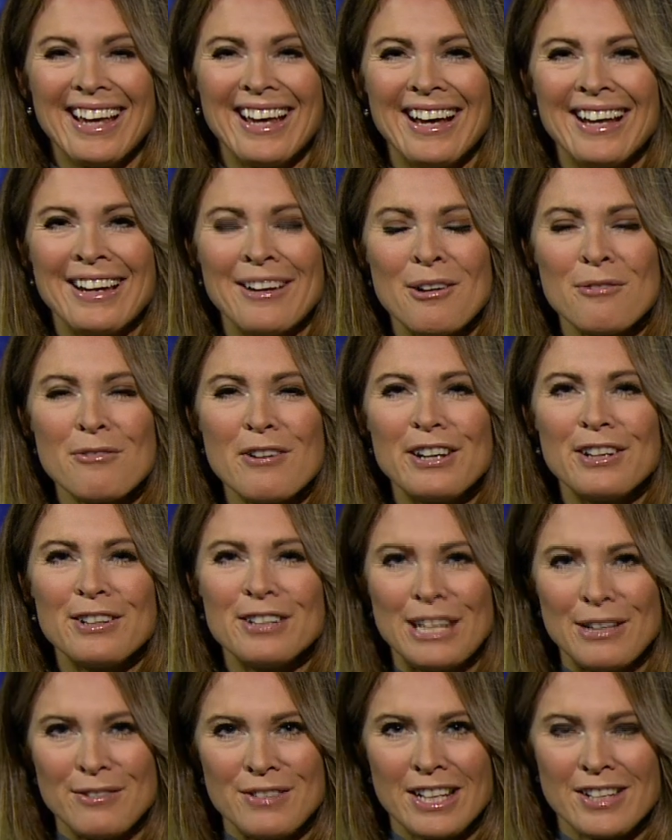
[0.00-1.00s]
Hello, a very
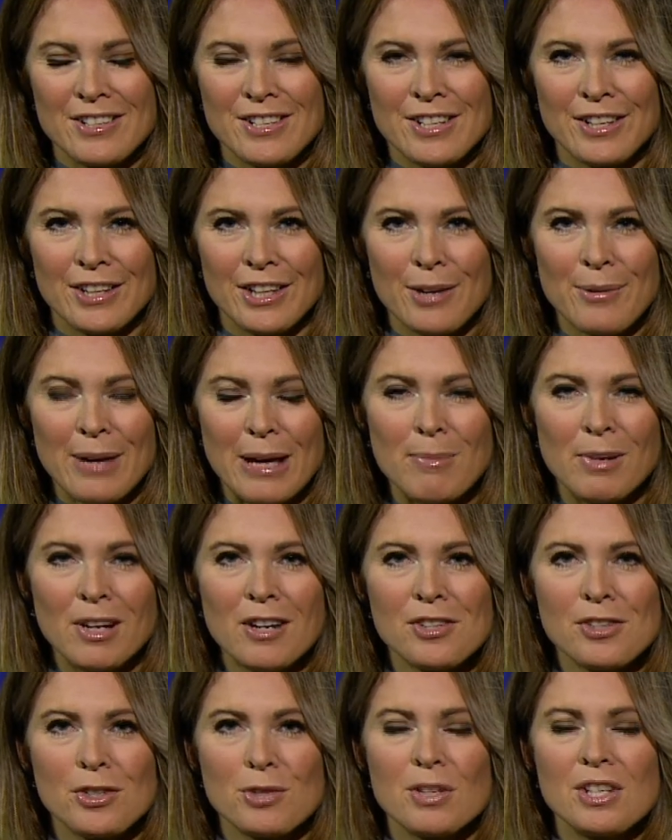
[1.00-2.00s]
good evening to you. A
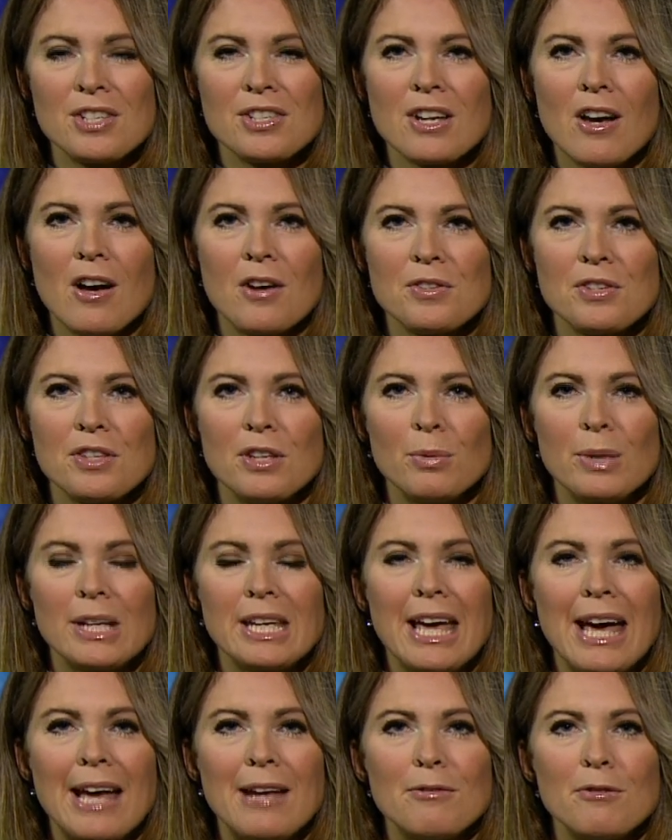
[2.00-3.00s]
blustery start to the
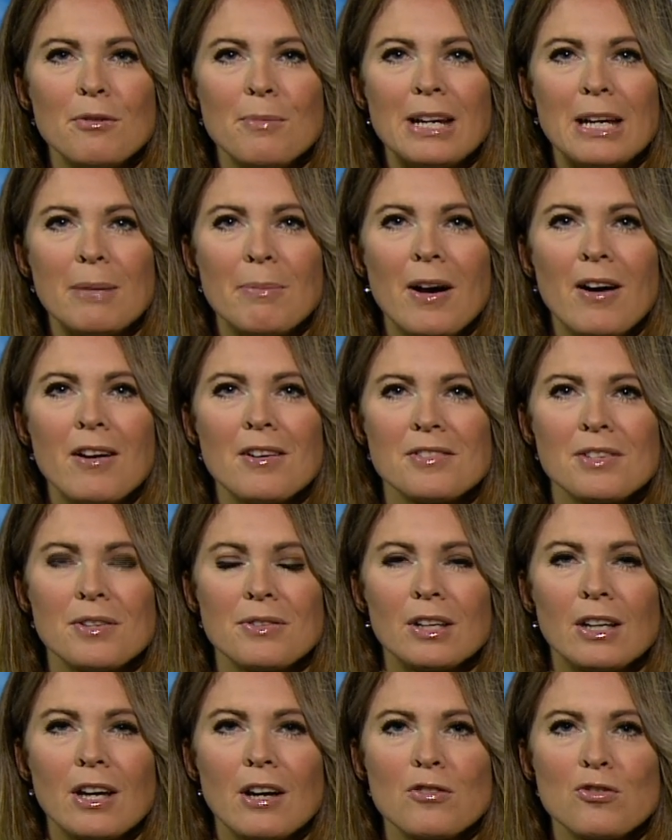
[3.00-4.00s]
weekend for many parts
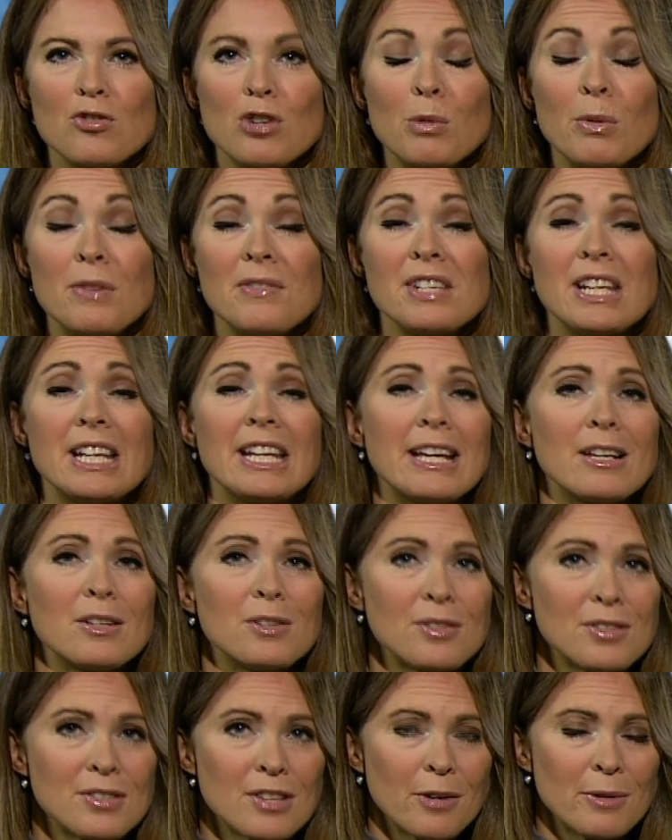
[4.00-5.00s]
of the country. We've seen
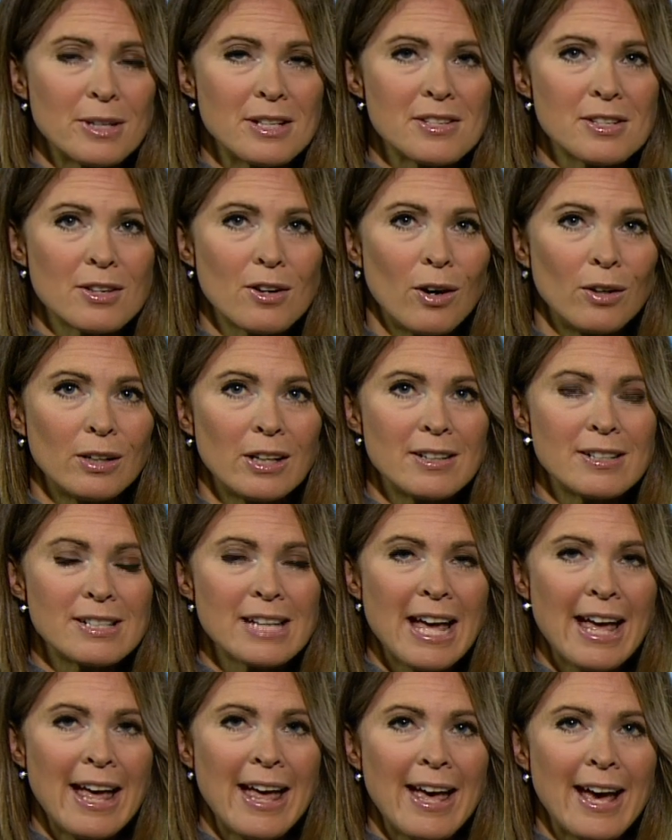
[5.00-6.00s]
hill snow in
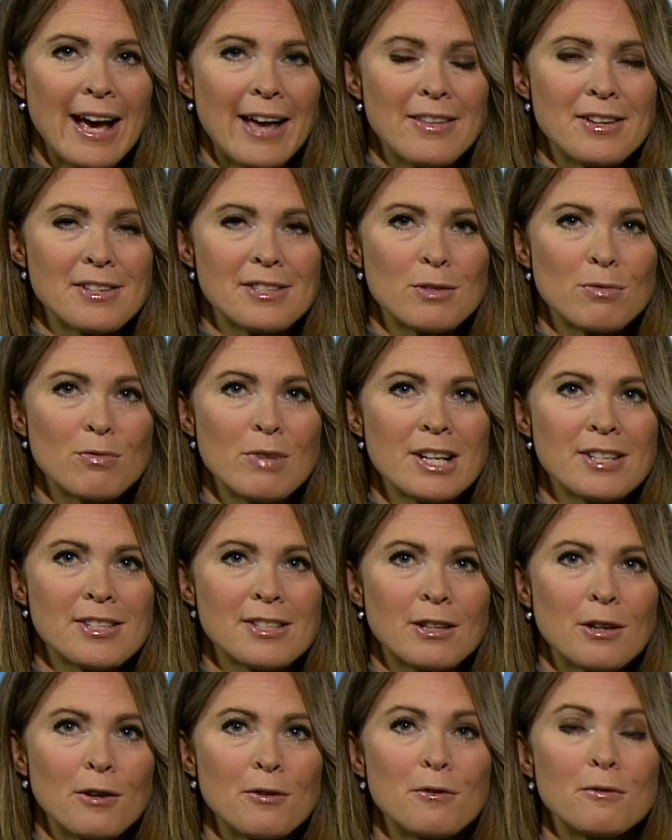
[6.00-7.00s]
Scotland, and there's the
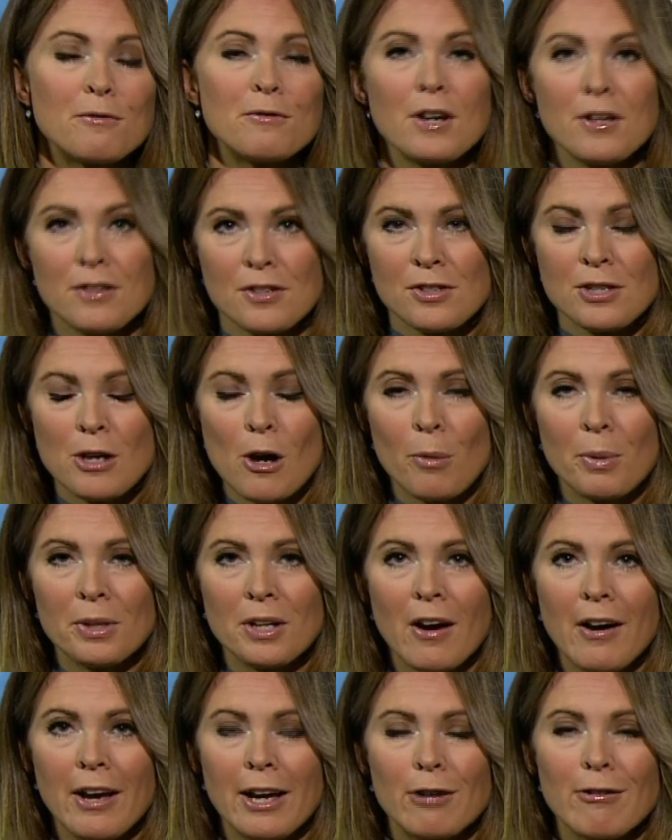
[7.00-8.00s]
risk of further snow up
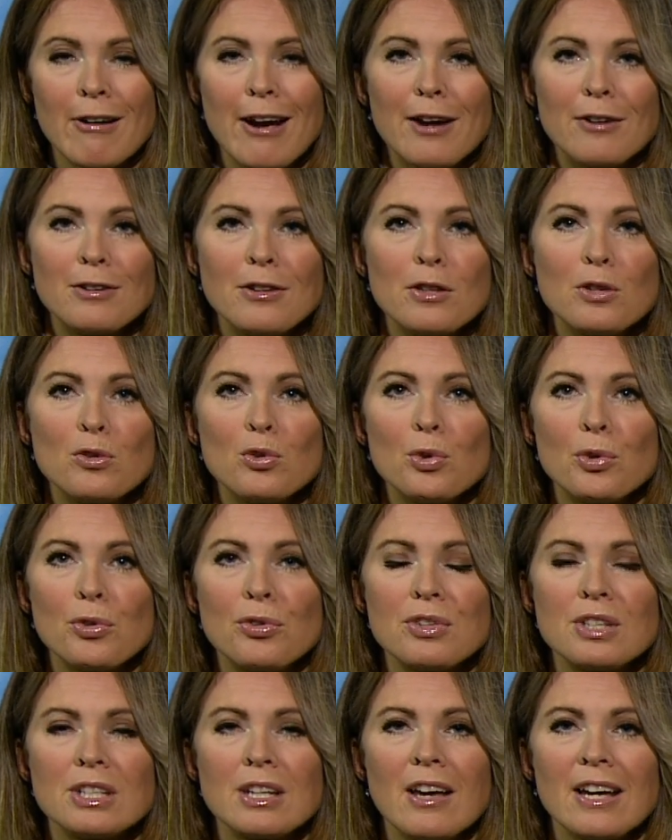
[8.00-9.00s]
on higher ground in the
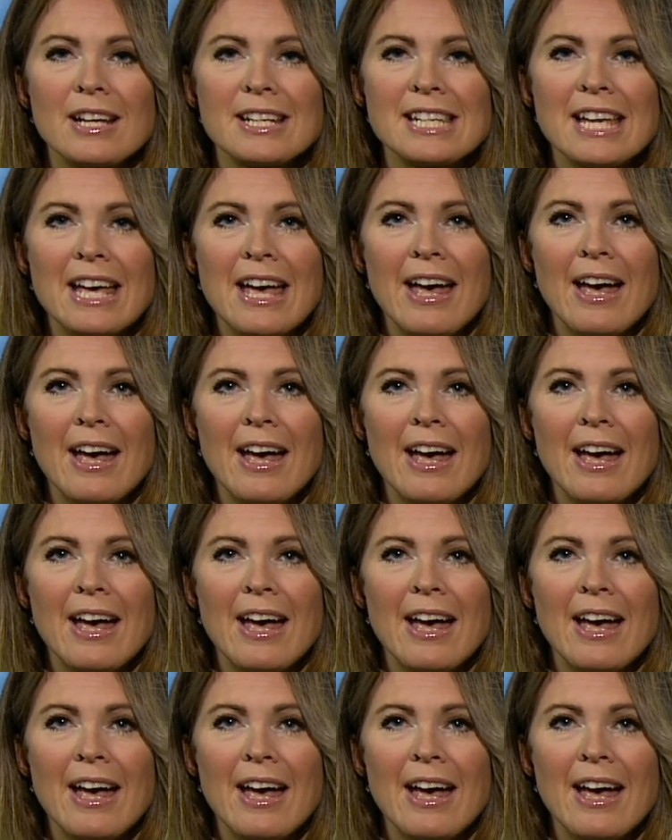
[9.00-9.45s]
north tonight